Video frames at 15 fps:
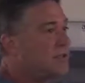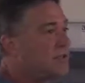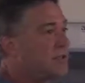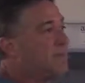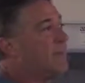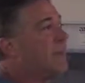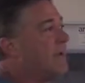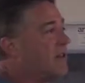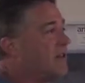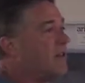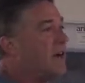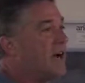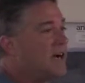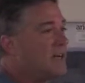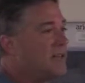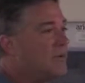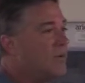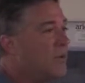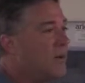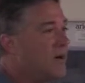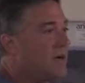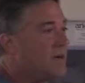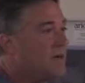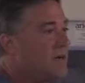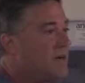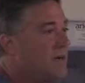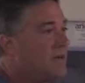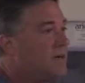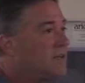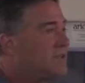it's gonna be eight o'clock in the morning.
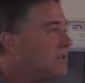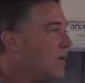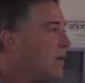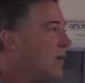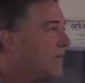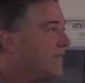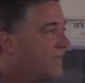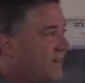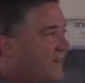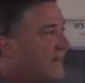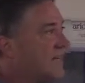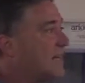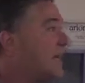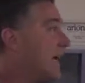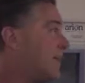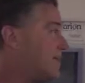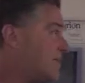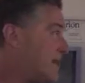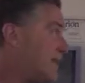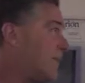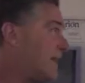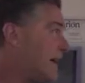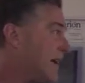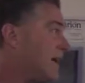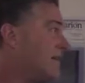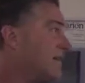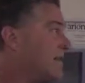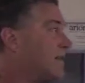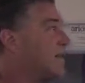So i figure I'd catch somebody,